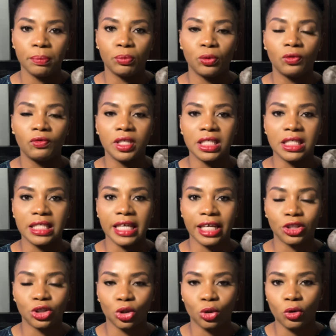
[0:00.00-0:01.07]
improving the
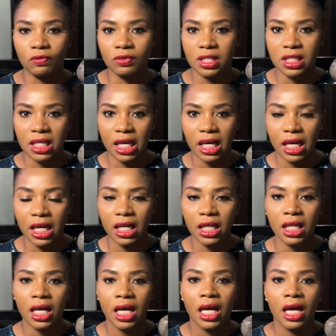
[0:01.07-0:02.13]
texture of the
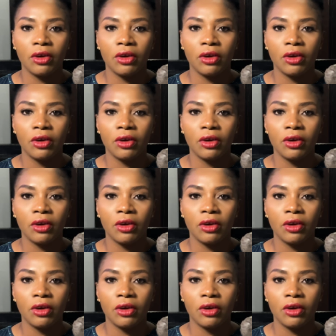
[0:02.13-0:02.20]
skin,